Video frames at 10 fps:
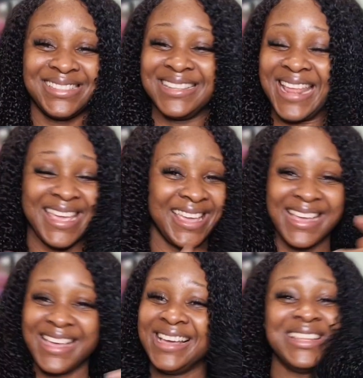Like
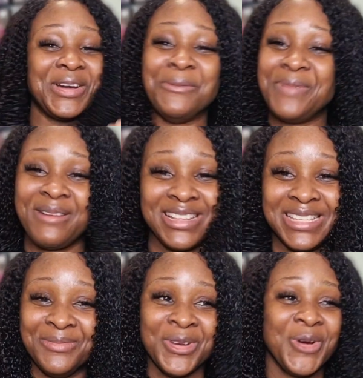the
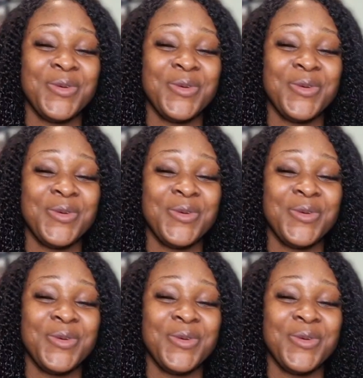comparison,